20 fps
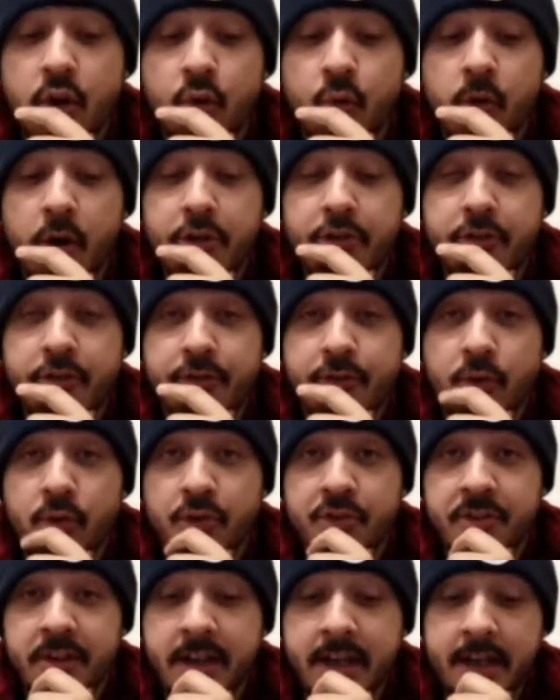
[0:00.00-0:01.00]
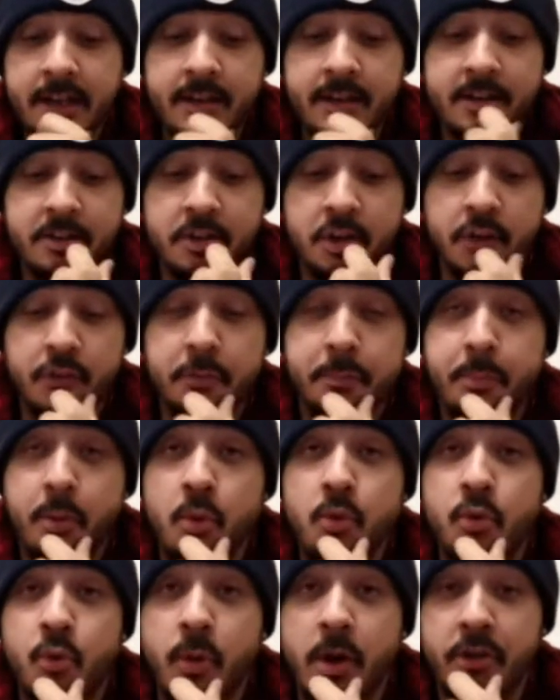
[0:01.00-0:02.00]
Question 14 is another
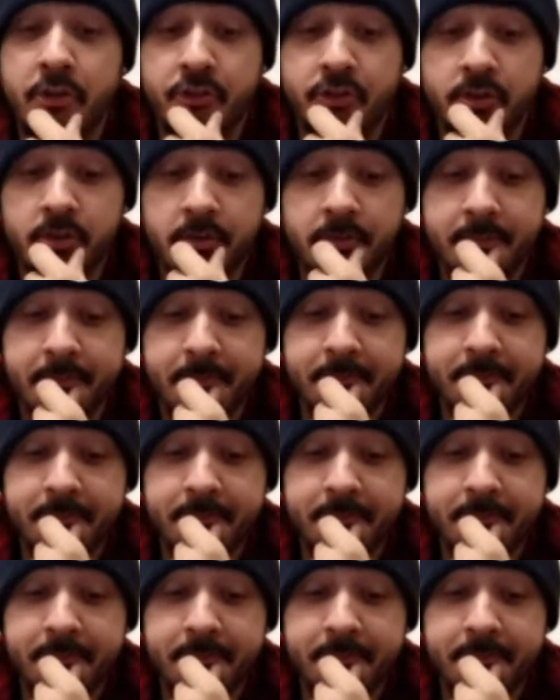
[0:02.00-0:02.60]
poo question.